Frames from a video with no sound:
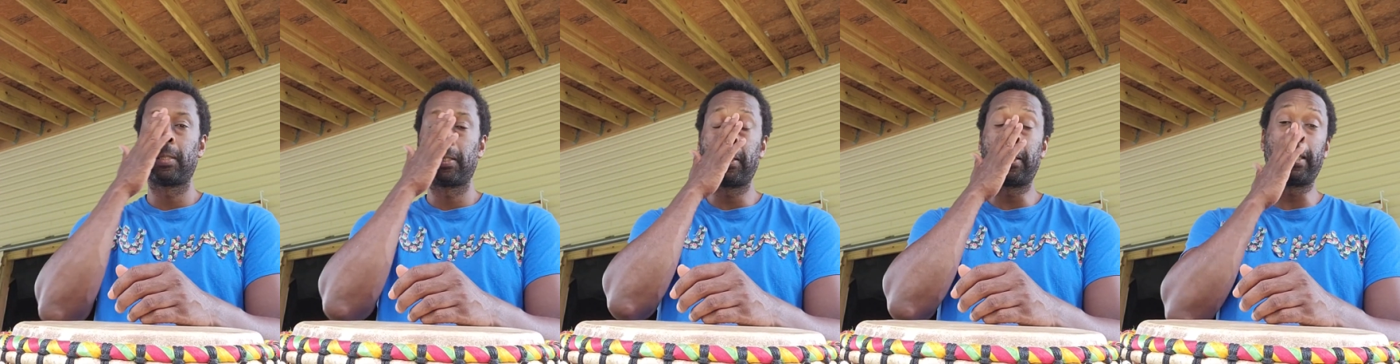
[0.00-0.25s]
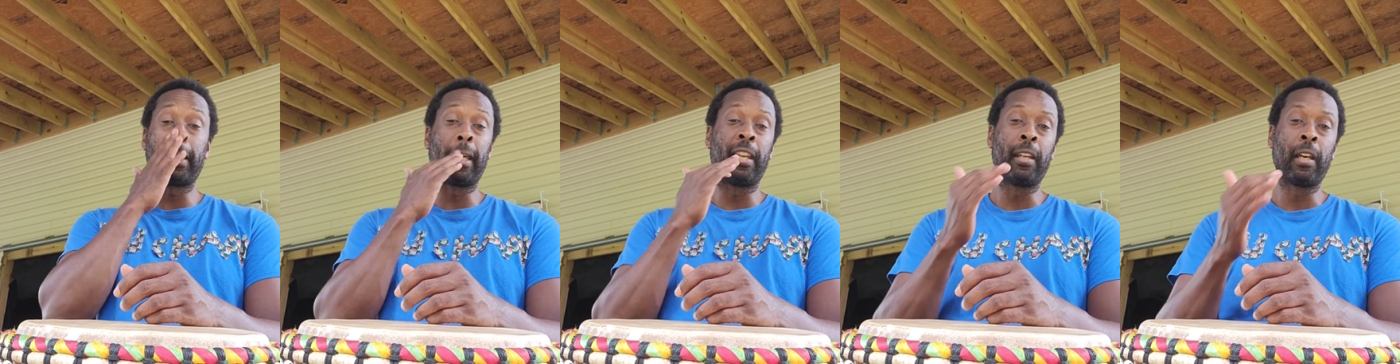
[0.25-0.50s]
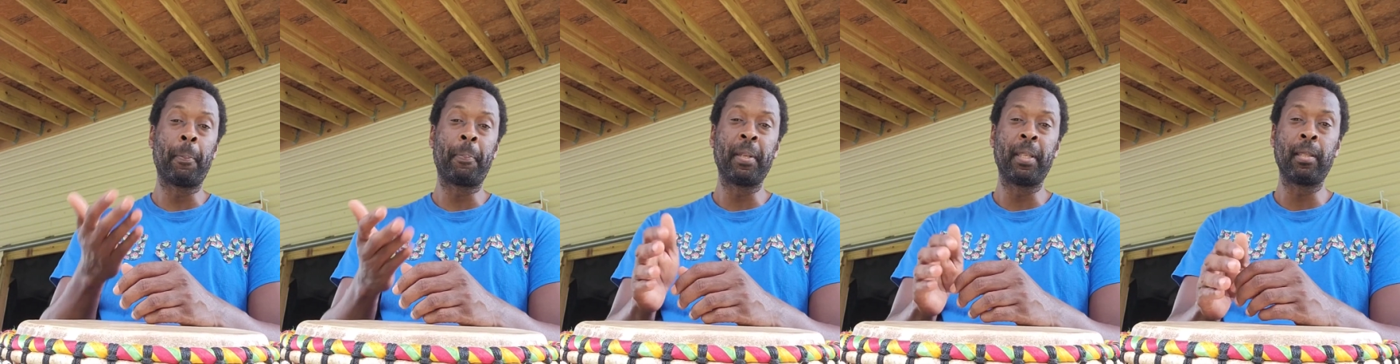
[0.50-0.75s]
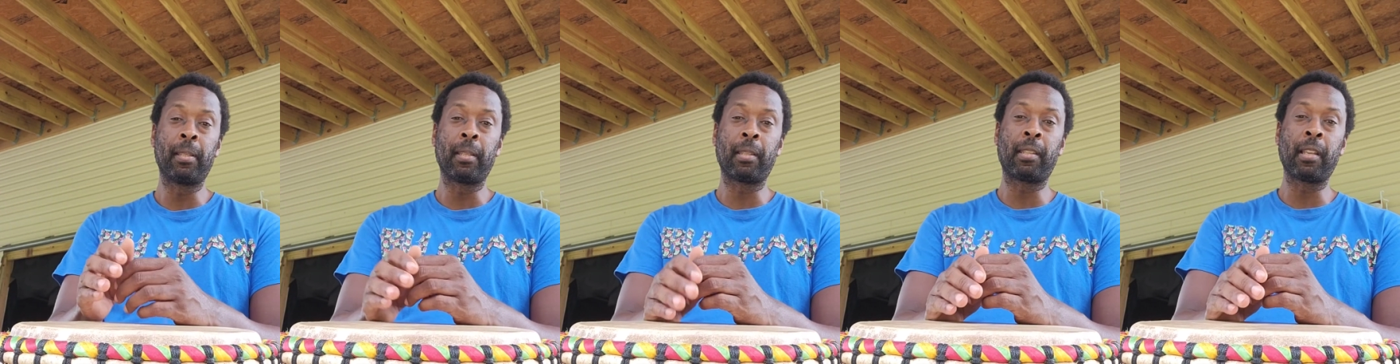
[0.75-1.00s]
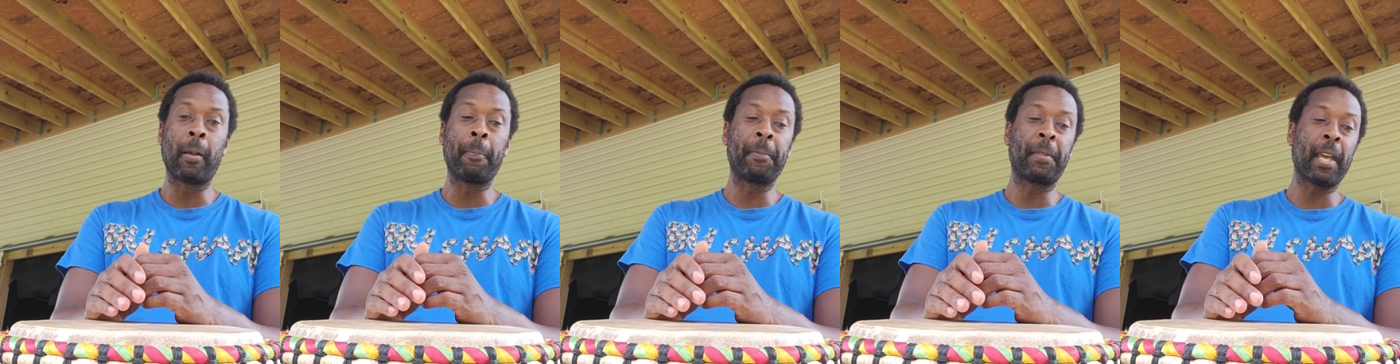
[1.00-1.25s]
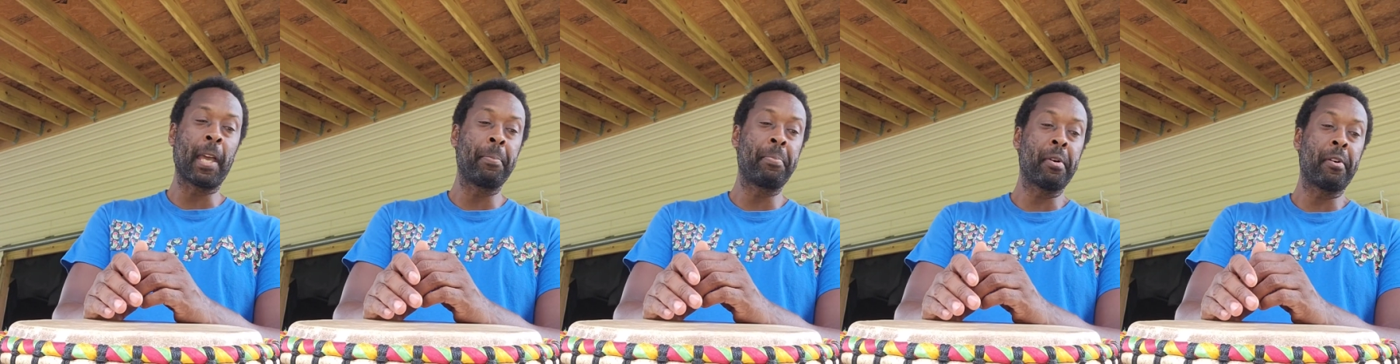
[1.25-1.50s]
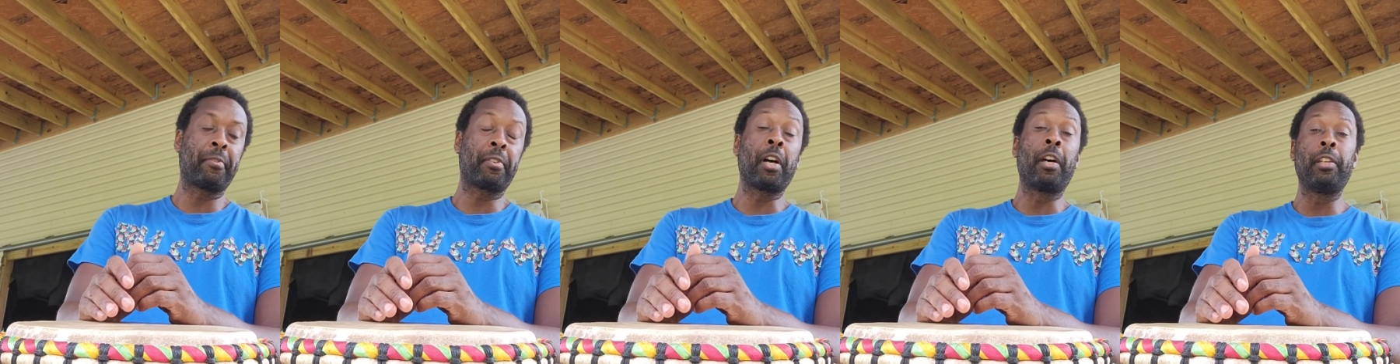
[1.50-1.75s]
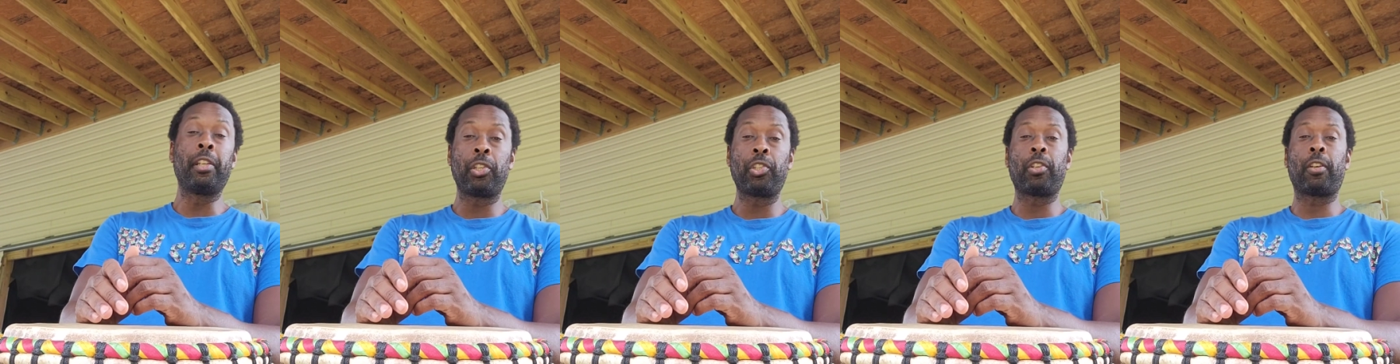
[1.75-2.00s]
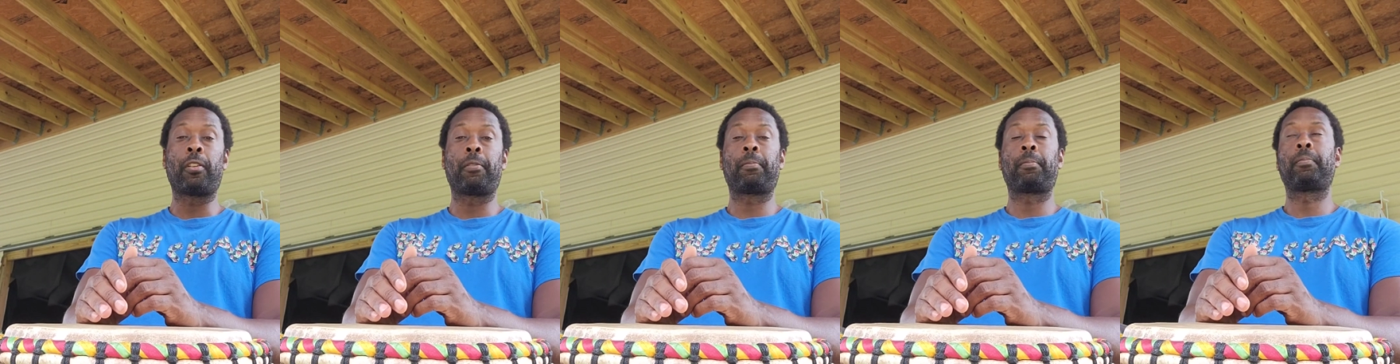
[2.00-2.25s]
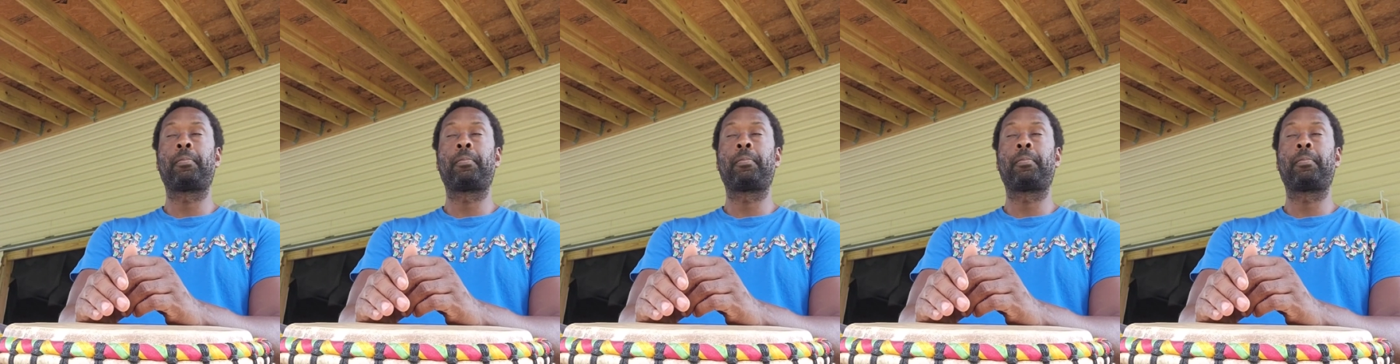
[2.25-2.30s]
could end up into some type of condition.